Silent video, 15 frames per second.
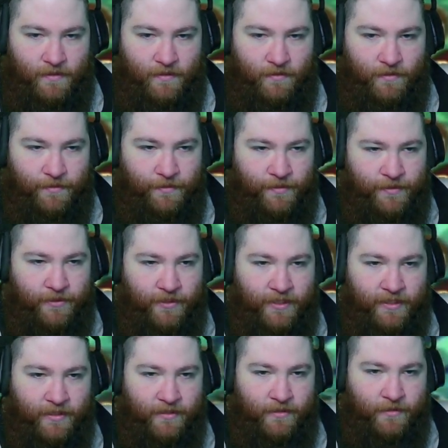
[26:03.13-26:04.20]
What we're
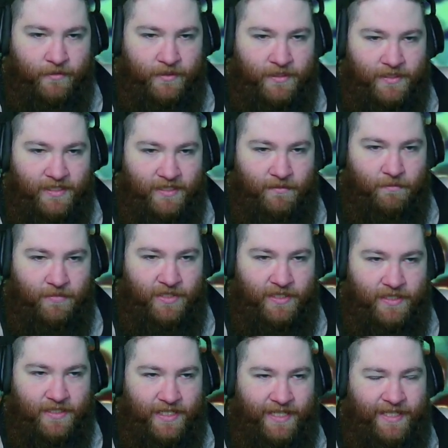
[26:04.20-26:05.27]
trying to do is get
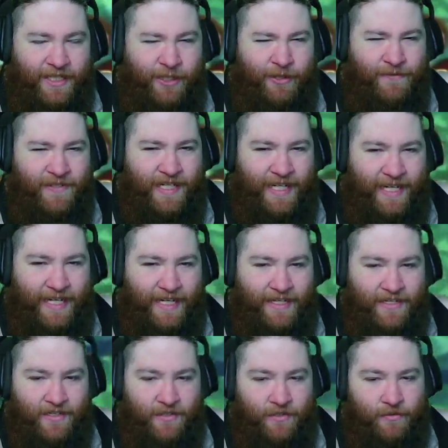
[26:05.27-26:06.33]
bees. I think you have to
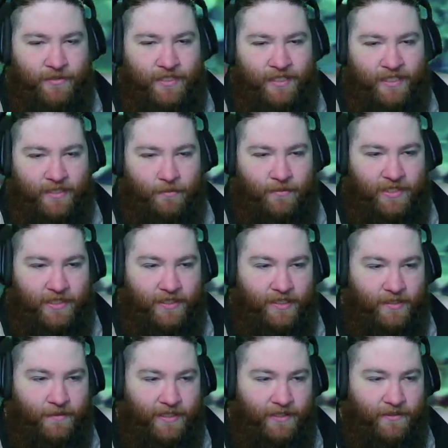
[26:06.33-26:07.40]
axe a tree to get a bee to
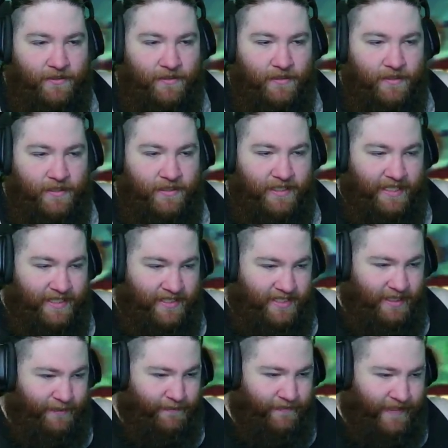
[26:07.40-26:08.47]
come out. Yeah, you see
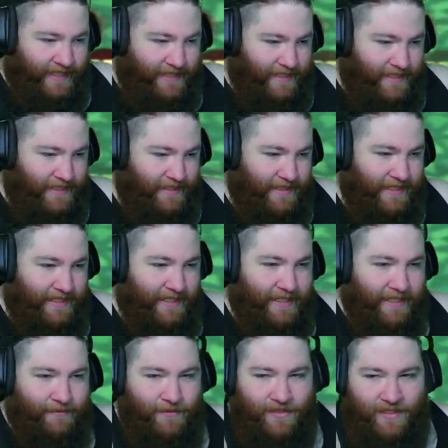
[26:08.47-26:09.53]
how fast that
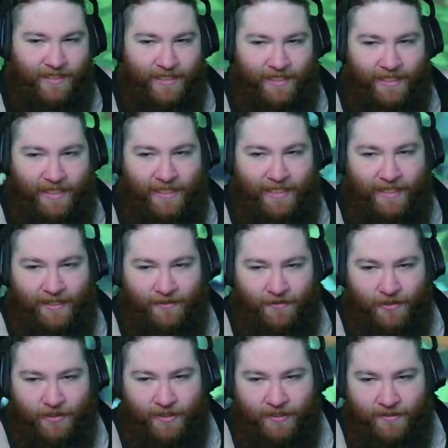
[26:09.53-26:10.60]
guy was, like, in and out,
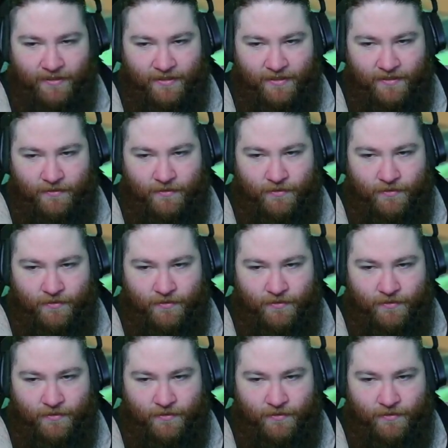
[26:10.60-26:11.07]
gone. Just...